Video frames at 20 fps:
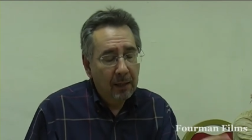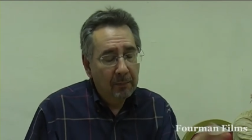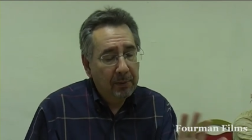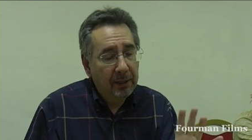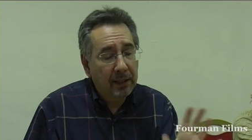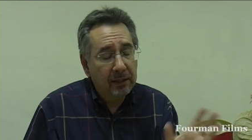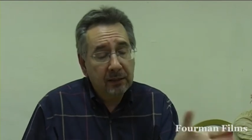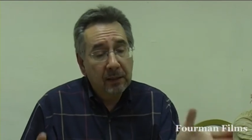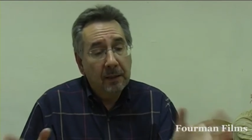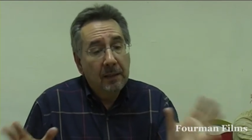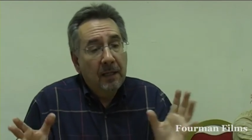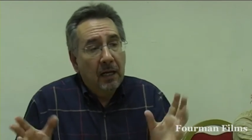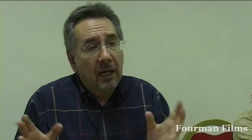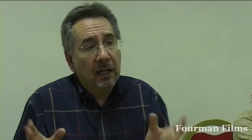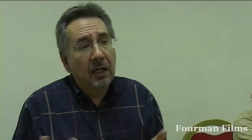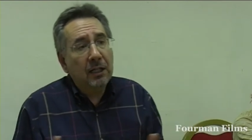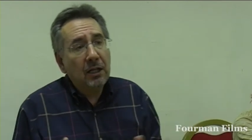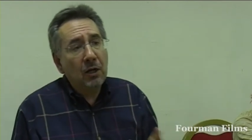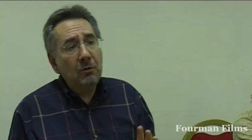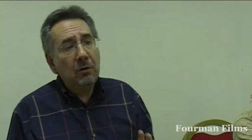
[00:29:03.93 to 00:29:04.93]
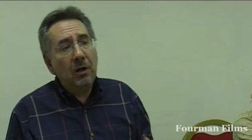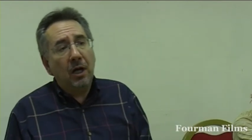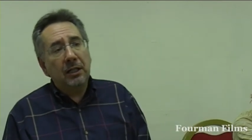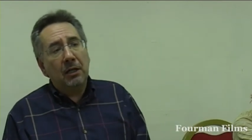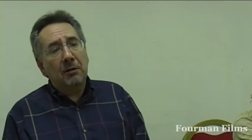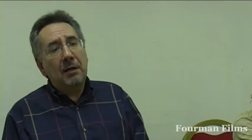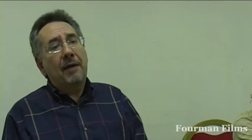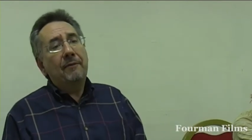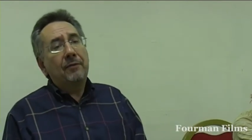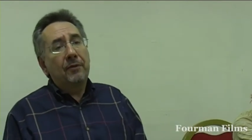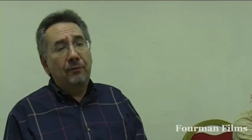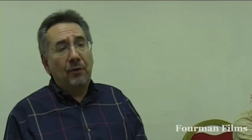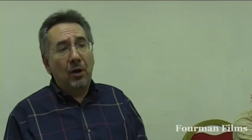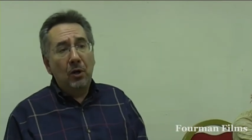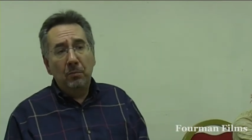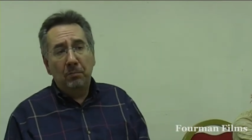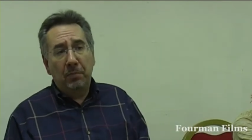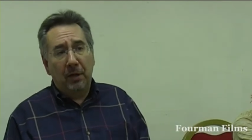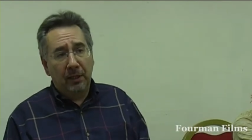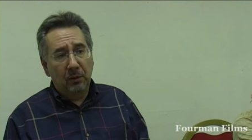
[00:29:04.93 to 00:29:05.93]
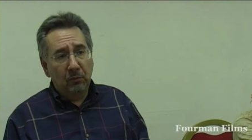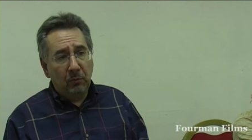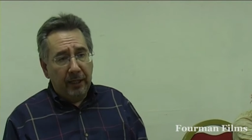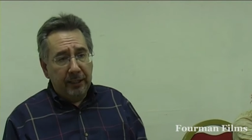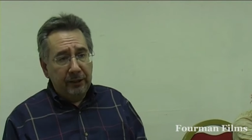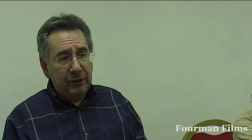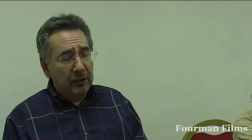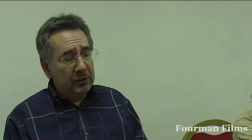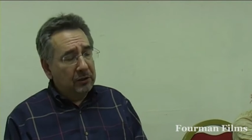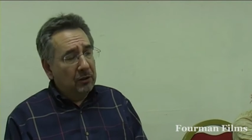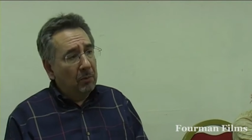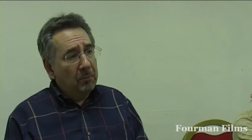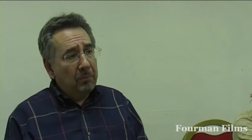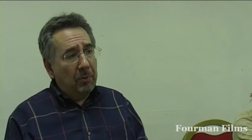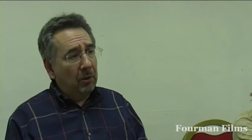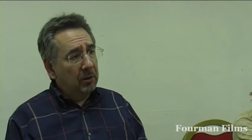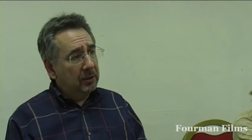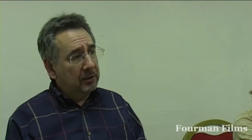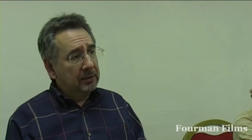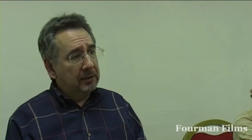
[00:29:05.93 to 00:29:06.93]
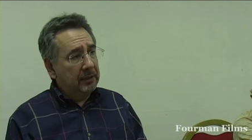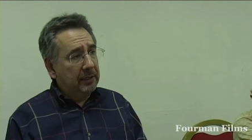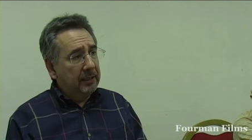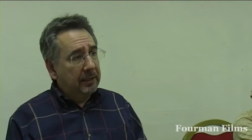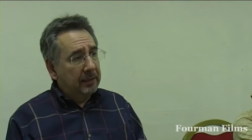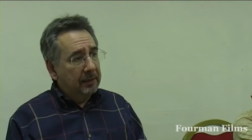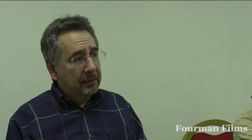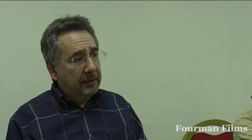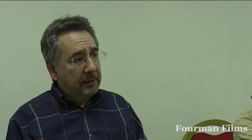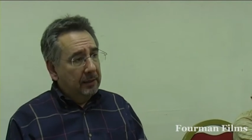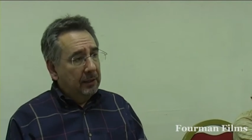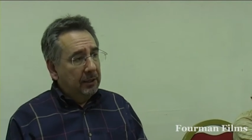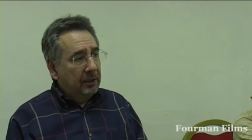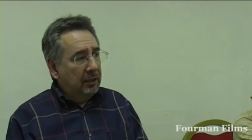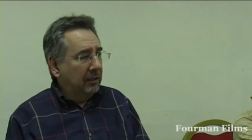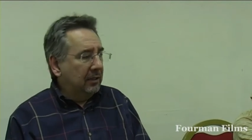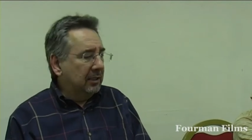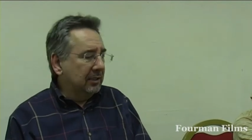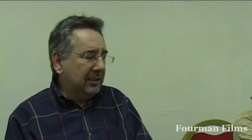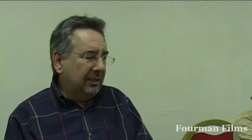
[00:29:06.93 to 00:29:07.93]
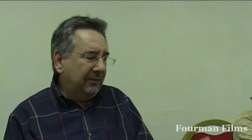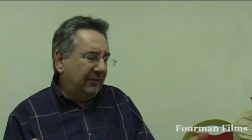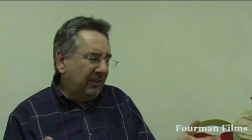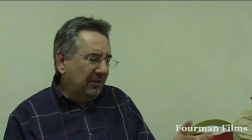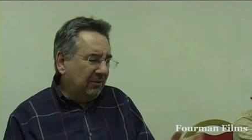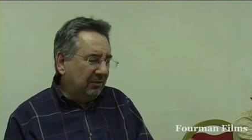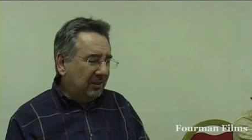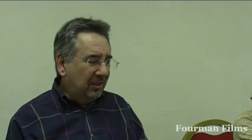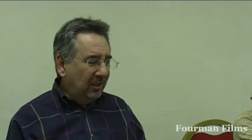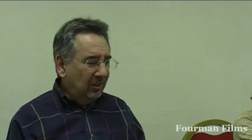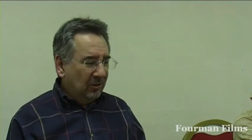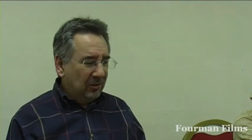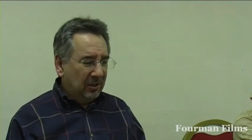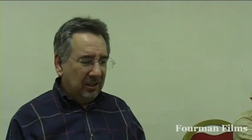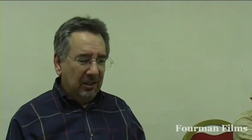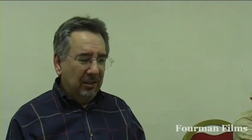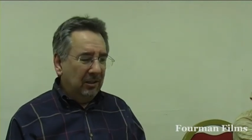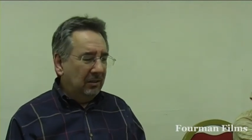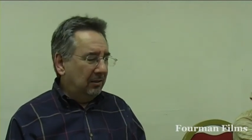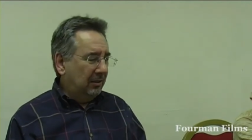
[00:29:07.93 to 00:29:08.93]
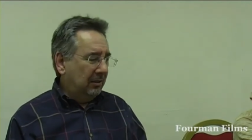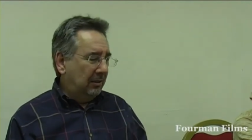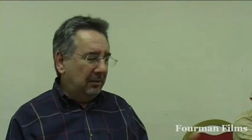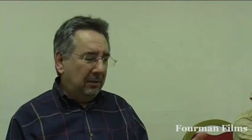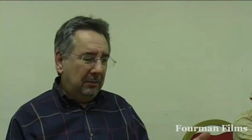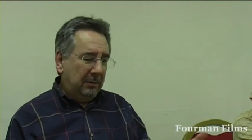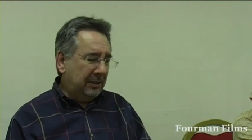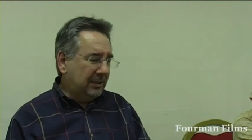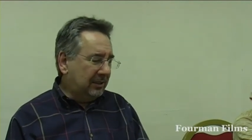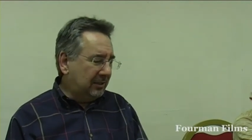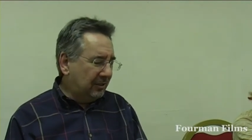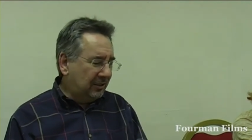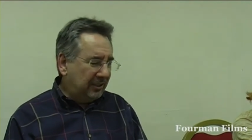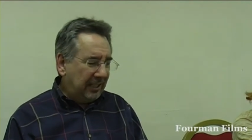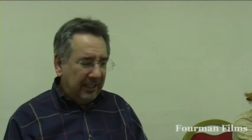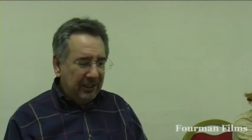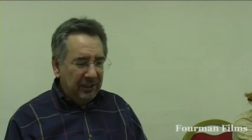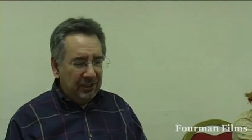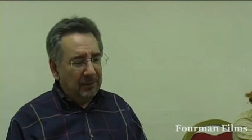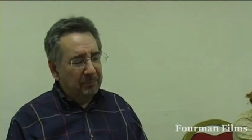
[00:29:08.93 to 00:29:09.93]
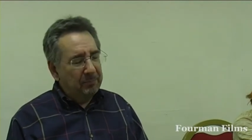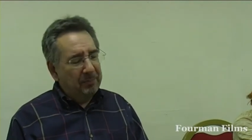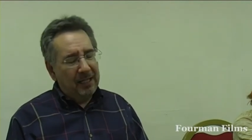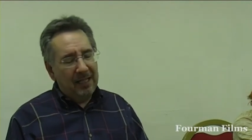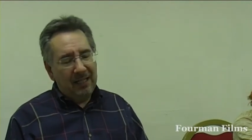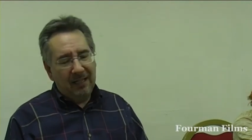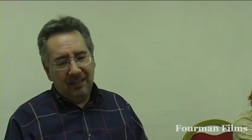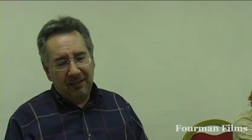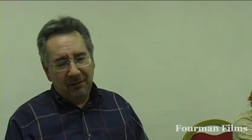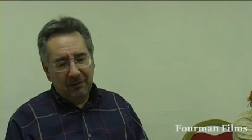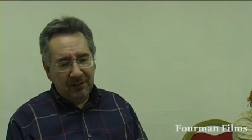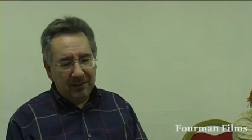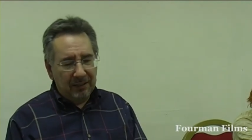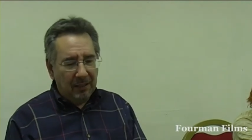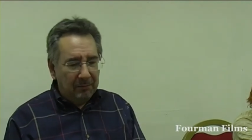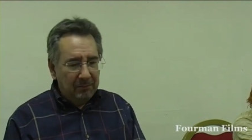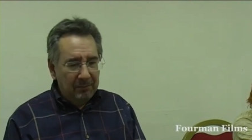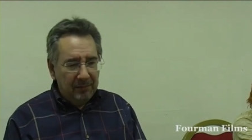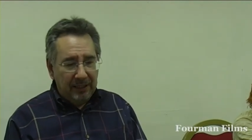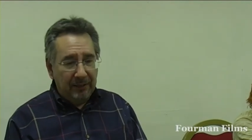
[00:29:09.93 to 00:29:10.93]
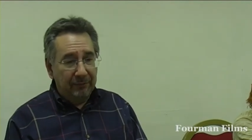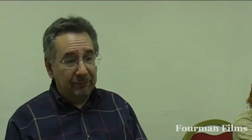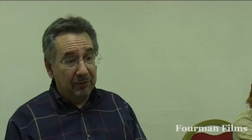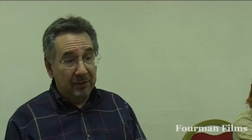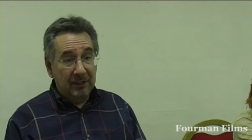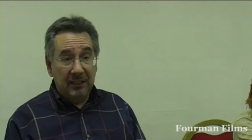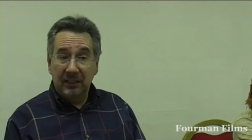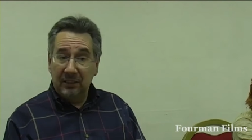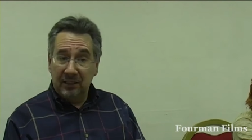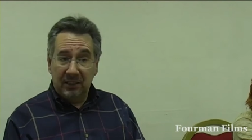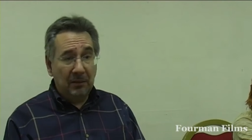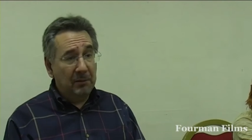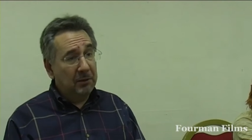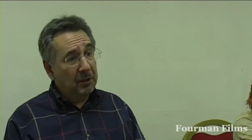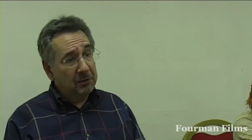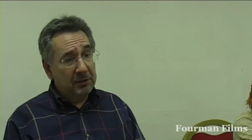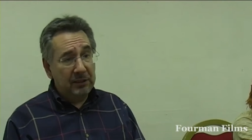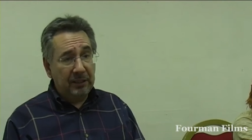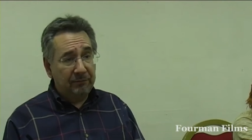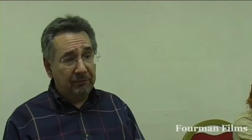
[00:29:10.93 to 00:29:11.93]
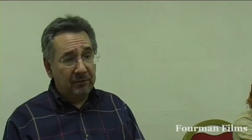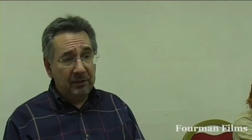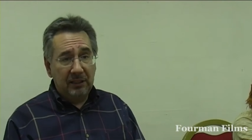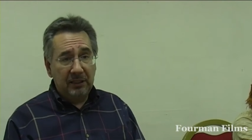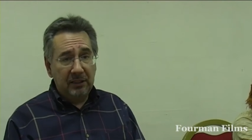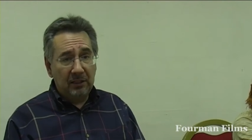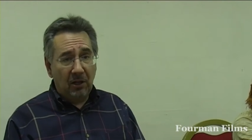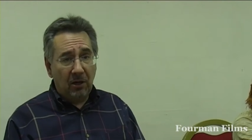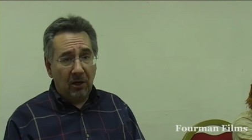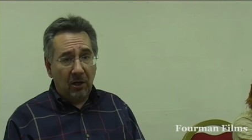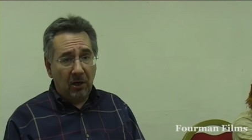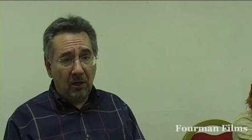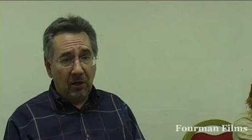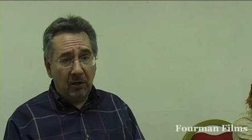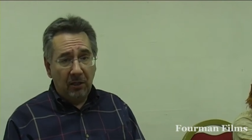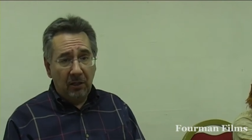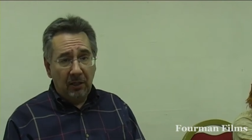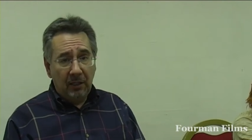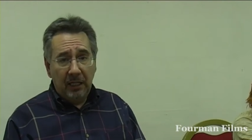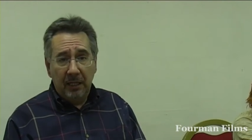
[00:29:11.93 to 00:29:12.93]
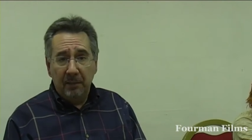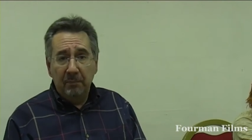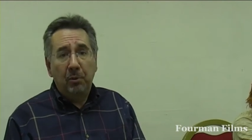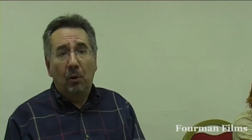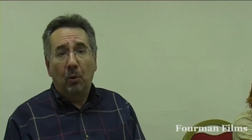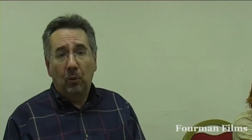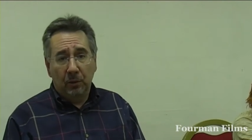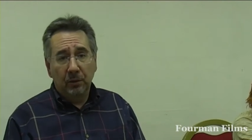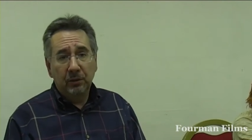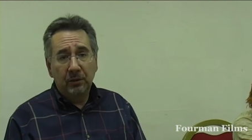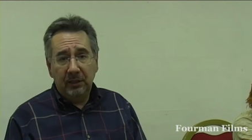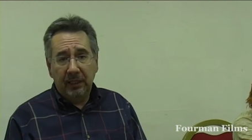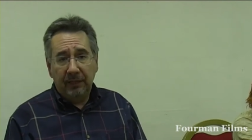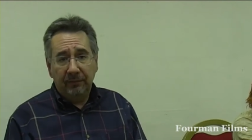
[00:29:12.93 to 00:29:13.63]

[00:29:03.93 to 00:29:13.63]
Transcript: Because, and I don't ever vote, by the way, just on policy. You know, because if you look at, it's changed a bit and there's some differences. And some of those differences are important.